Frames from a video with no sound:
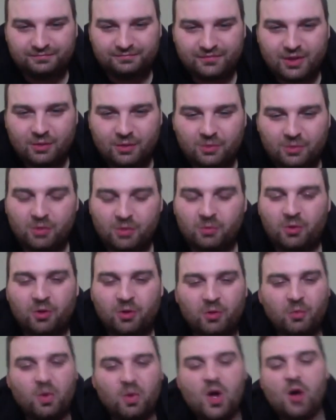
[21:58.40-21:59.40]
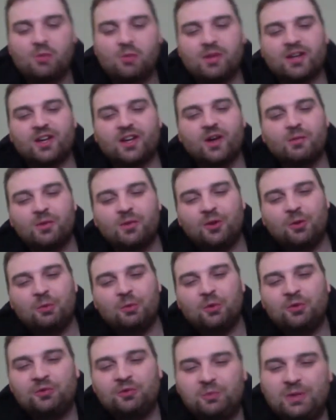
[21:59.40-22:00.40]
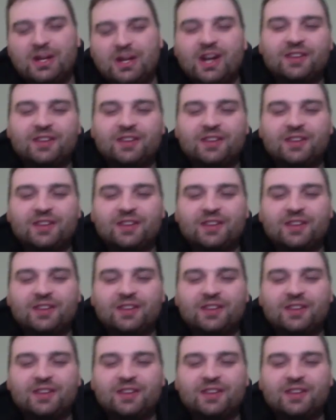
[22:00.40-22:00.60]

Well, oh my God, we got to